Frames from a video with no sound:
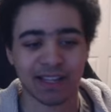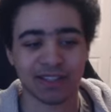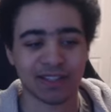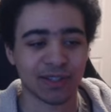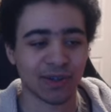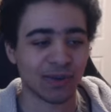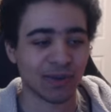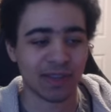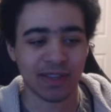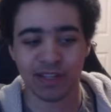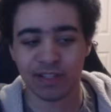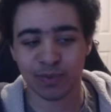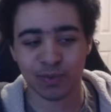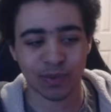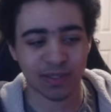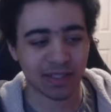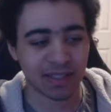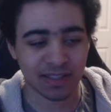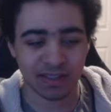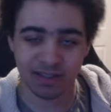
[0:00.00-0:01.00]
So this
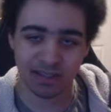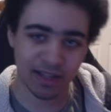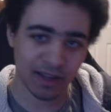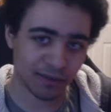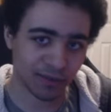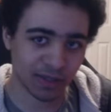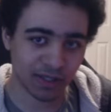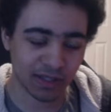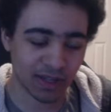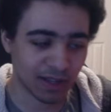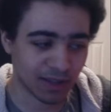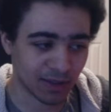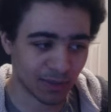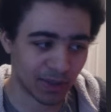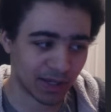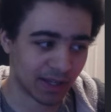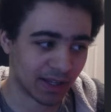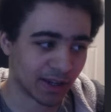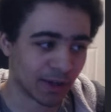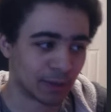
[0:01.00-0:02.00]
one is definitely not the
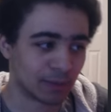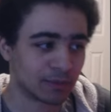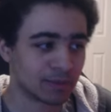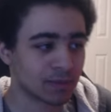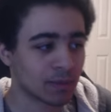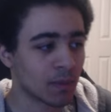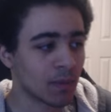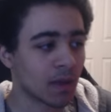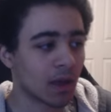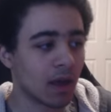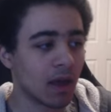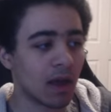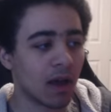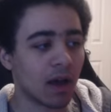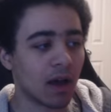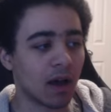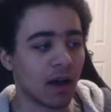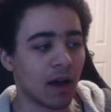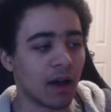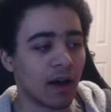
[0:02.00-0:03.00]
way to go.
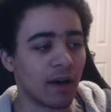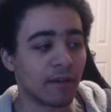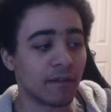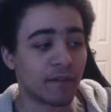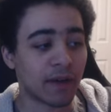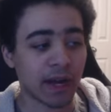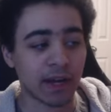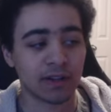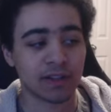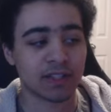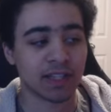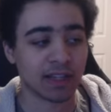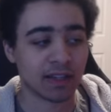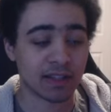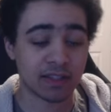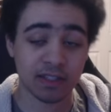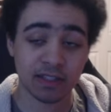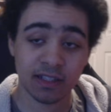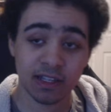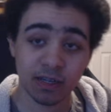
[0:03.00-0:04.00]
Fire set.
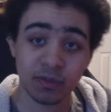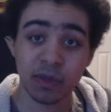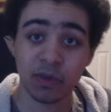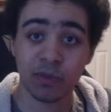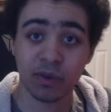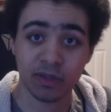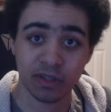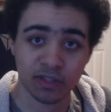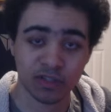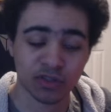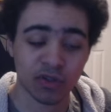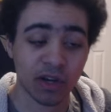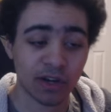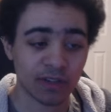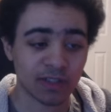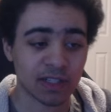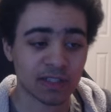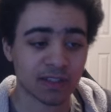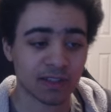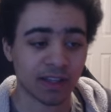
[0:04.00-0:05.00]
This is going to be one of the stronger
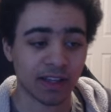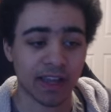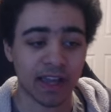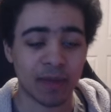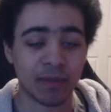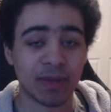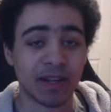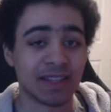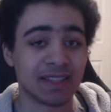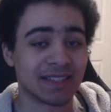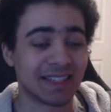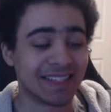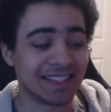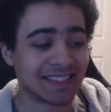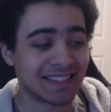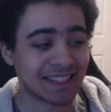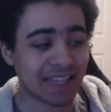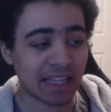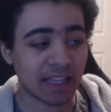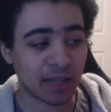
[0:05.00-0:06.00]
sets in the game and is
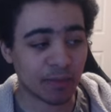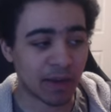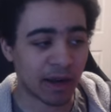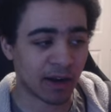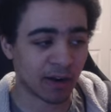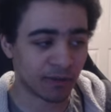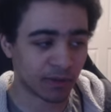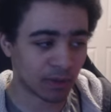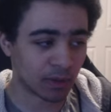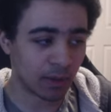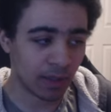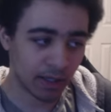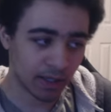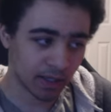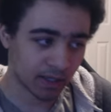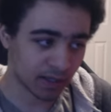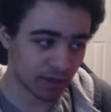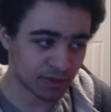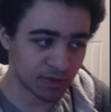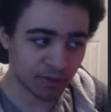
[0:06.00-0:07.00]
insanely powerful.
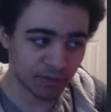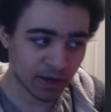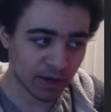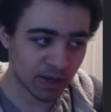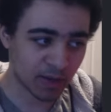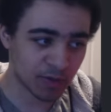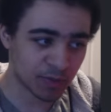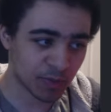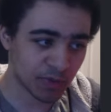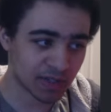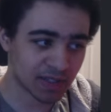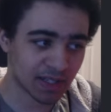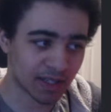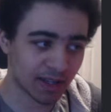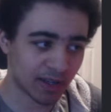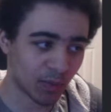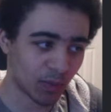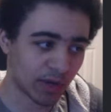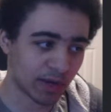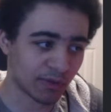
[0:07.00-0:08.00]
Gives you fire damage
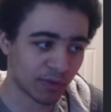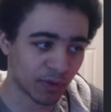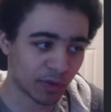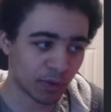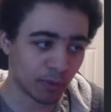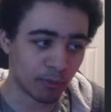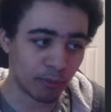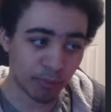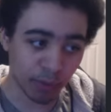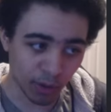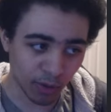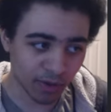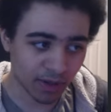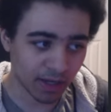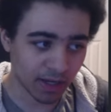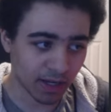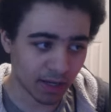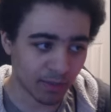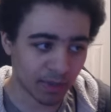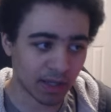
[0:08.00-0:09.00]
percent, and whenever you burn an
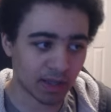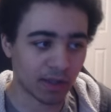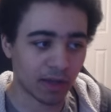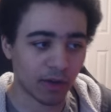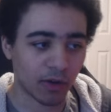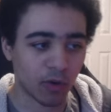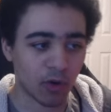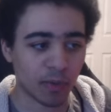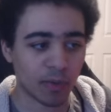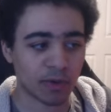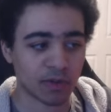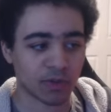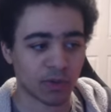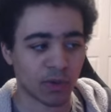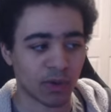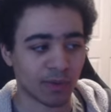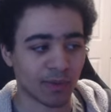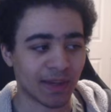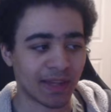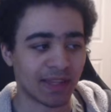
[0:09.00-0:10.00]
enemy, the equipper's
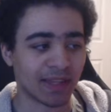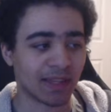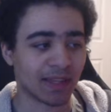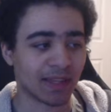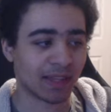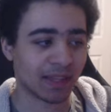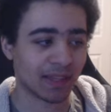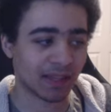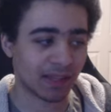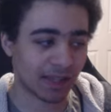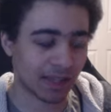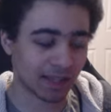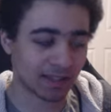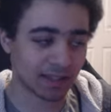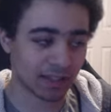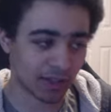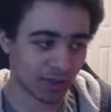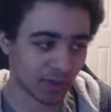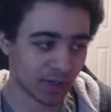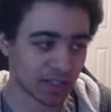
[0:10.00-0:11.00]
crit rate gets
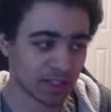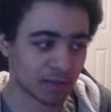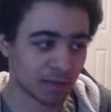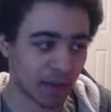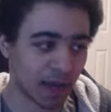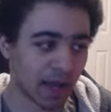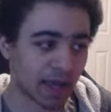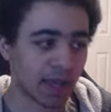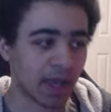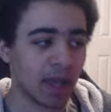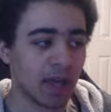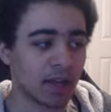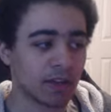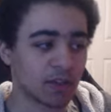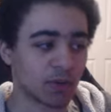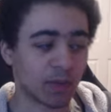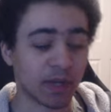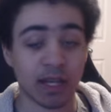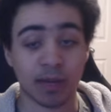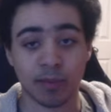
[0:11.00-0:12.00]
increased by
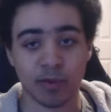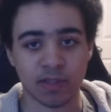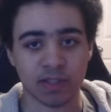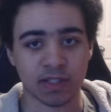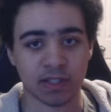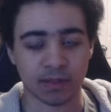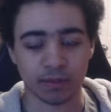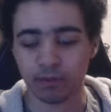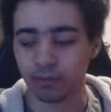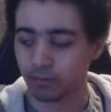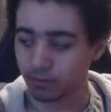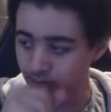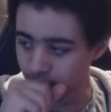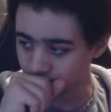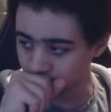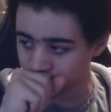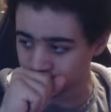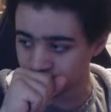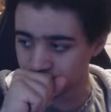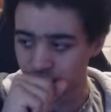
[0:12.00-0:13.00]
28%.
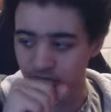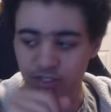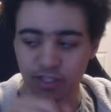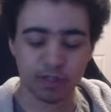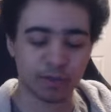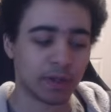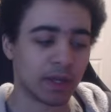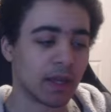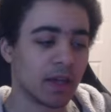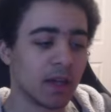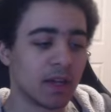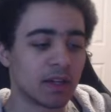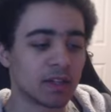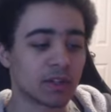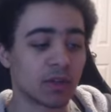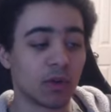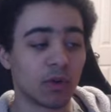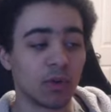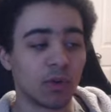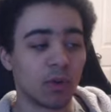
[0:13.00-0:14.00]
Excuse me.
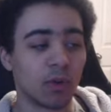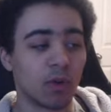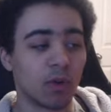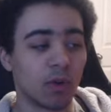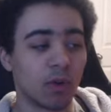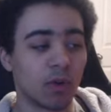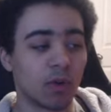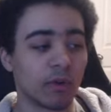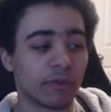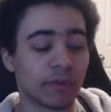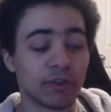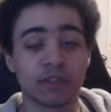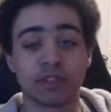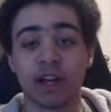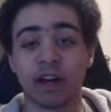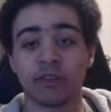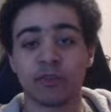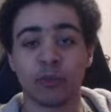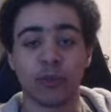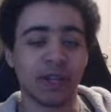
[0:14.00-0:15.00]
So first
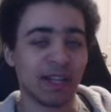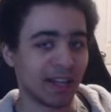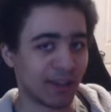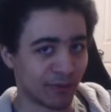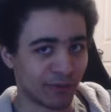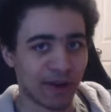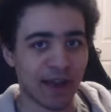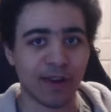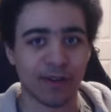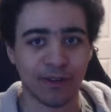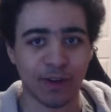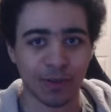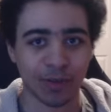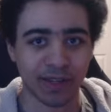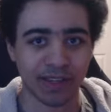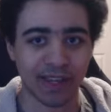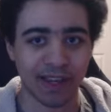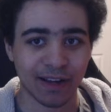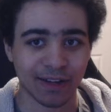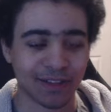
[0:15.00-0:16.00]
off, we need a fire anomaly
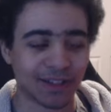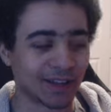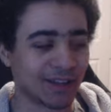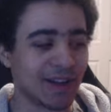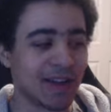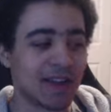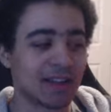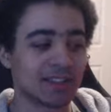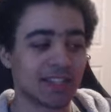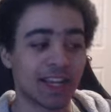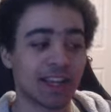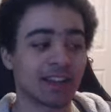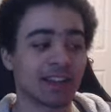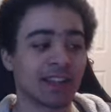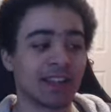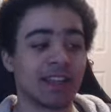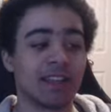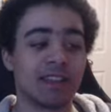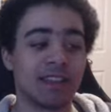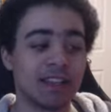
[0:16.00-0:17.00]
character.
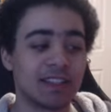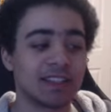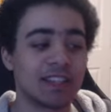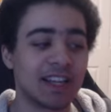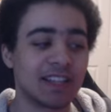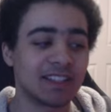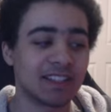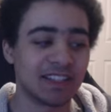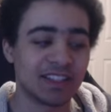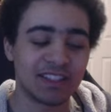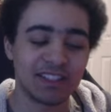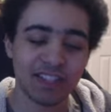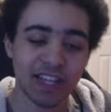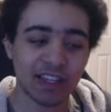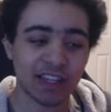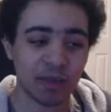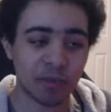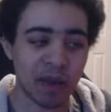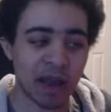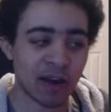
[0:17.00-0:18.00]
Secondly, this set is
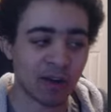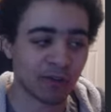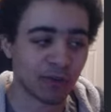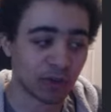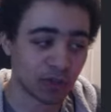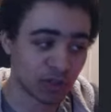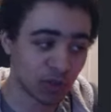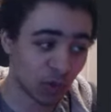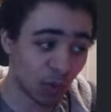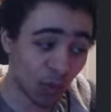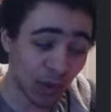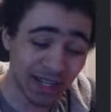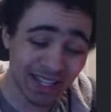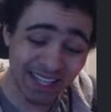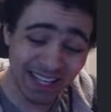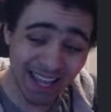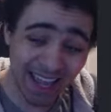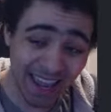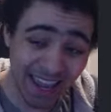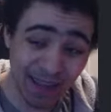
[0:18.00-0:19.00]
insanely powerful.
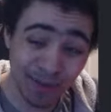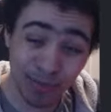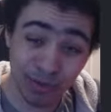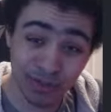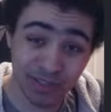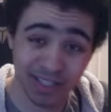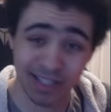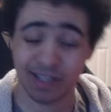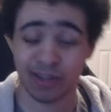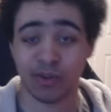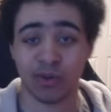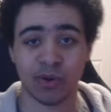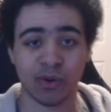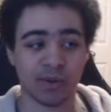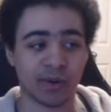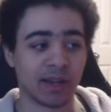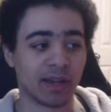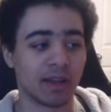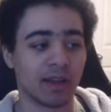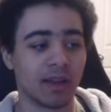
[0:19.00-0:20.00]
28% crit
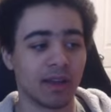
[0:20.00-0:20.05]
rate.